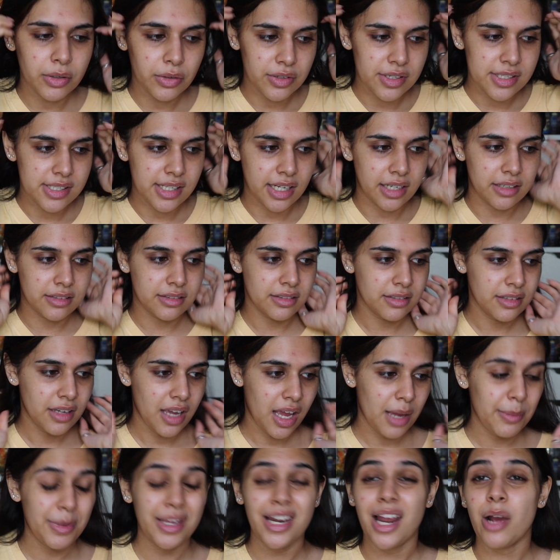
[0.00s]
I don't understand.
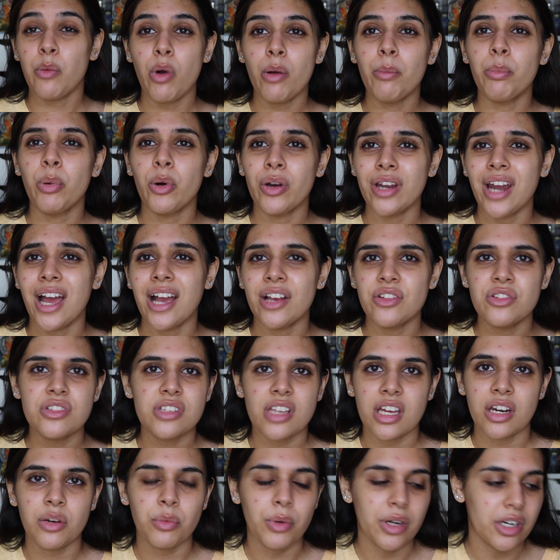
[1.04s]
I mean, at one point I just
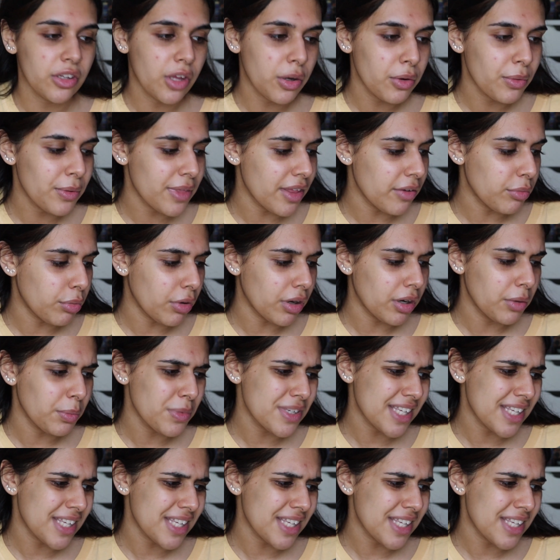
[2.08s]
kind of went along with everyone and